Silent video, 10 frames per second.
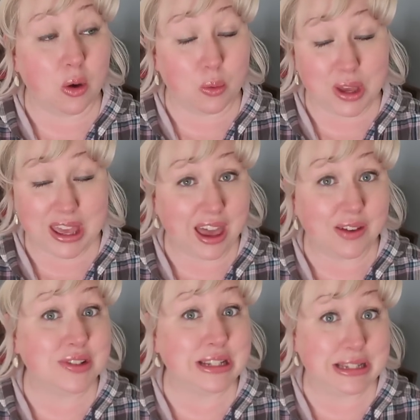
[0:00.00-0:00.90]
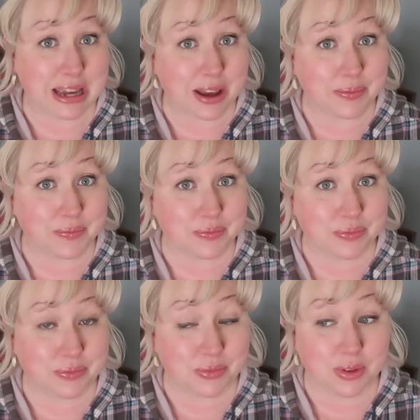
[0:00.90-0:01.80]
we have today.
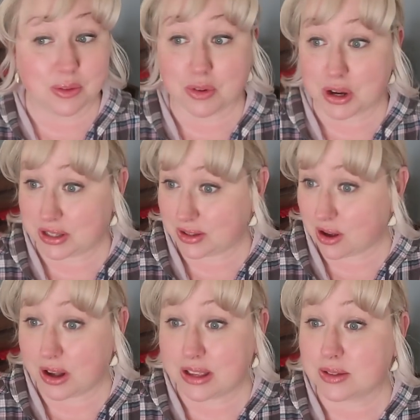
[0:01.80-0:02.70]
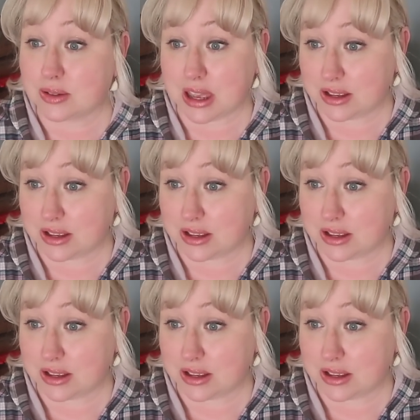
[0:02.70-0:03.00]
For as long as,